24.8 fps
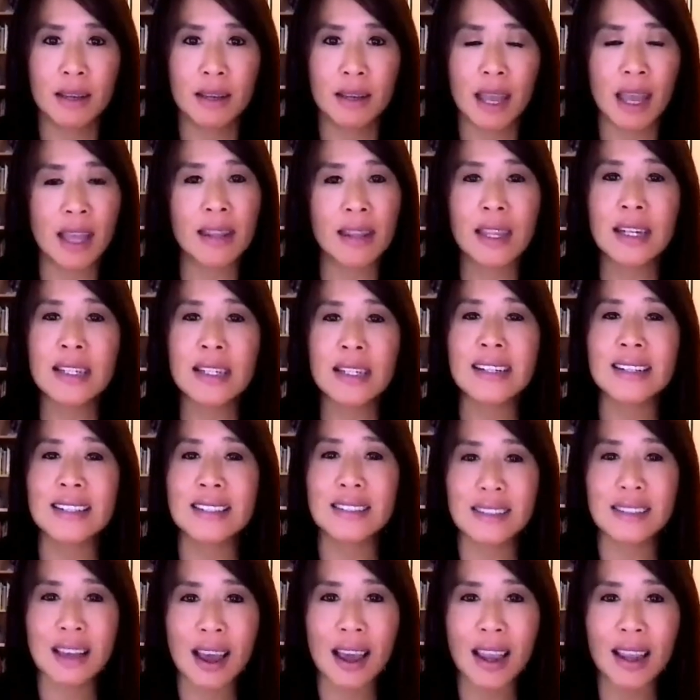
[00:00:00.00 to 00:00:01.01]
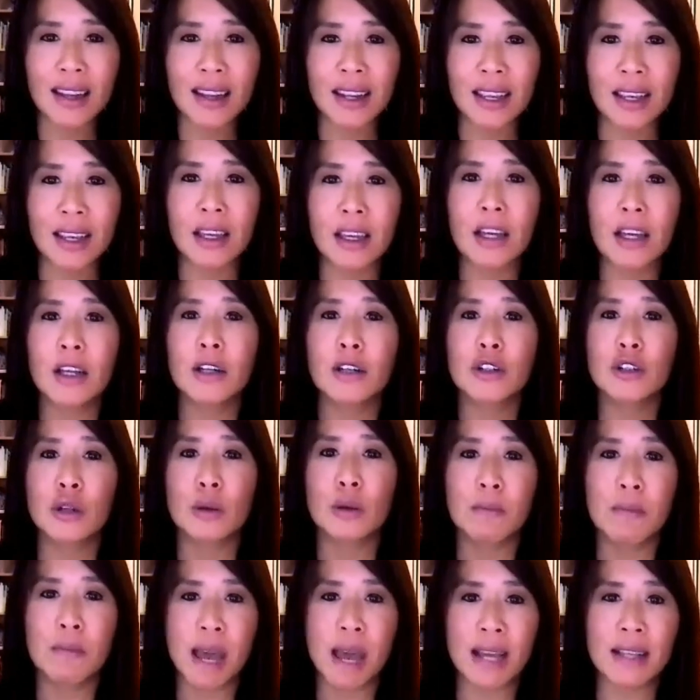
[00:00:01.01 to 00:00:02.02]
and then deciding to
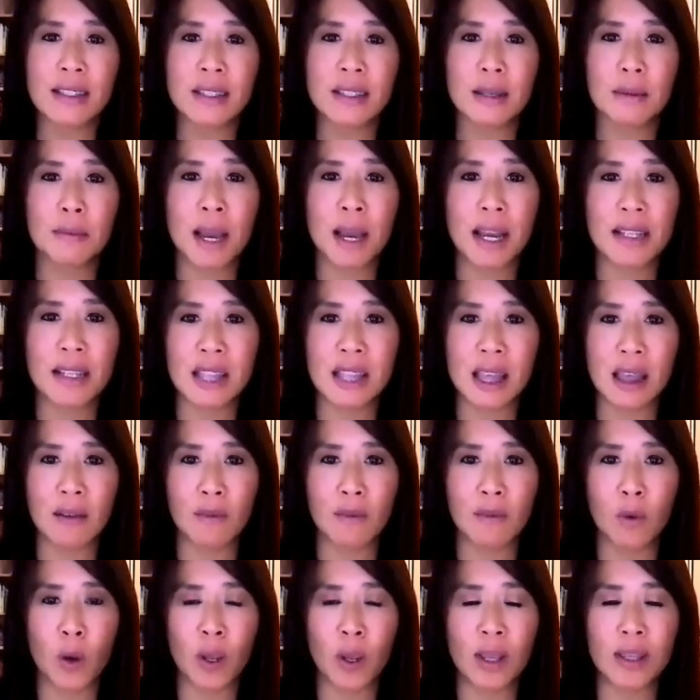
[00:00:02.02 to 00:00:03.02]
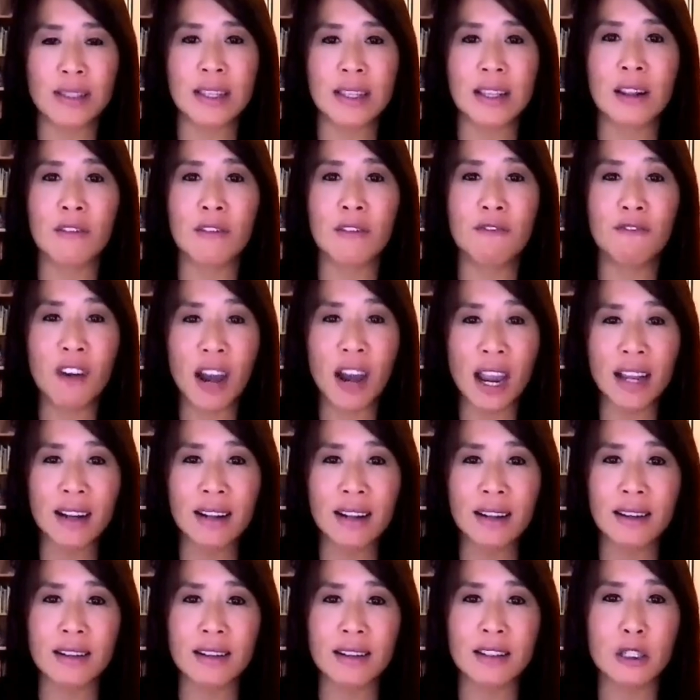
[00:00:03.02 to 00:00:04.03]
maximize that voice. And then
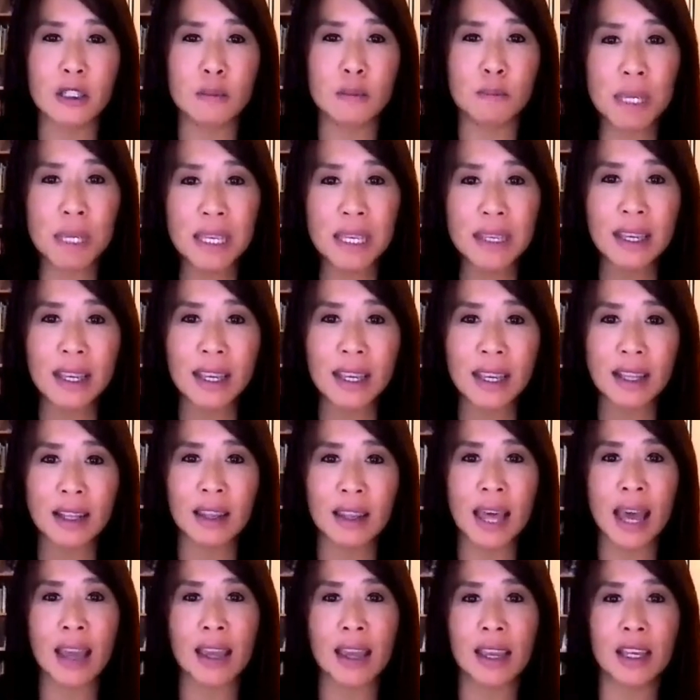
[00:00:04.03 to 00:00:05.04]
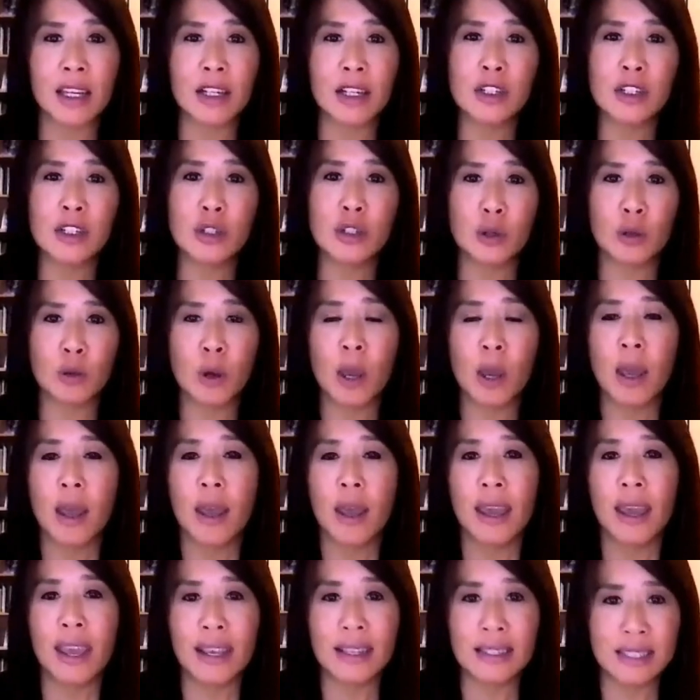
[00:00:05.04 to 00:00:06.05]
finally speaking that into
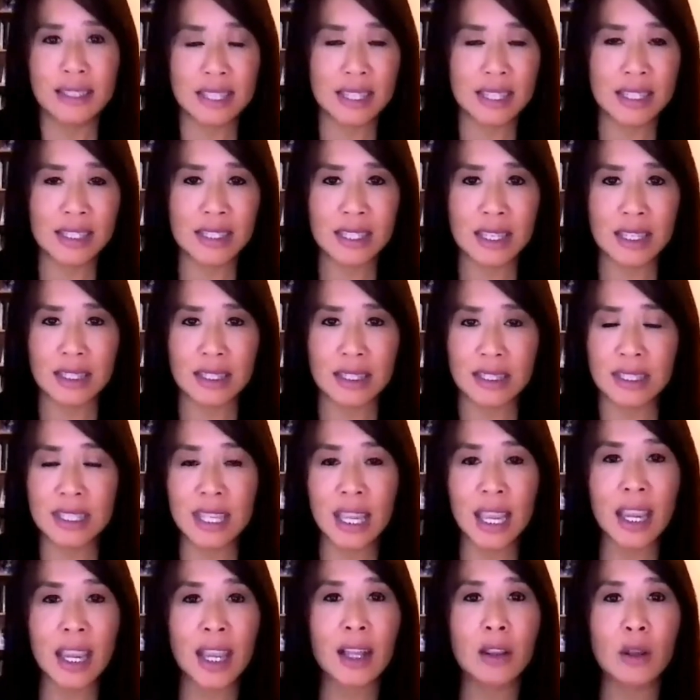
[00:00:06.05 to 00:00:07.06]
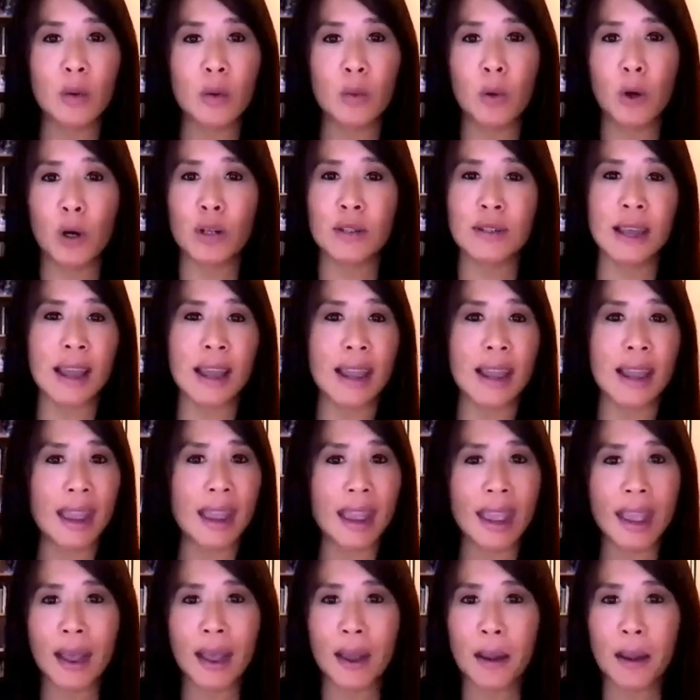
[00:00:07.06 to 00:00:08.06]
existence, saying the words, I
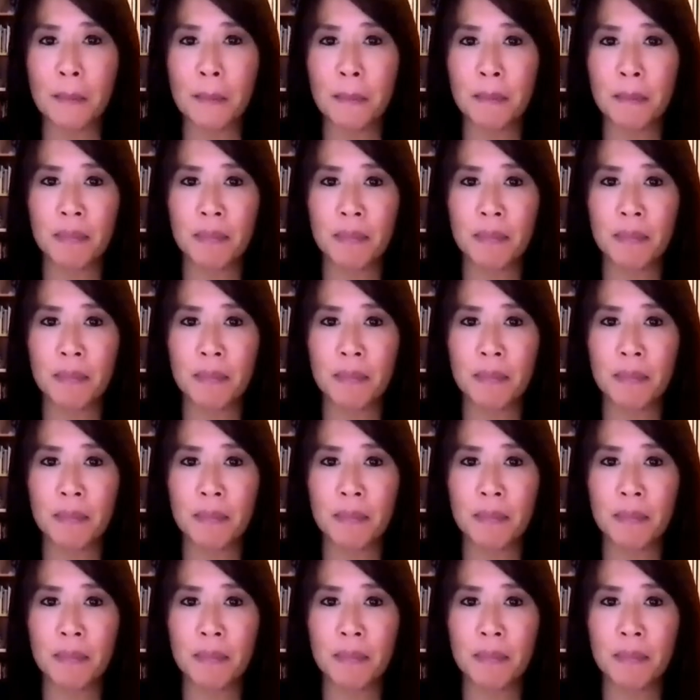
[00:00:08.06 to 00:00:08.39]
am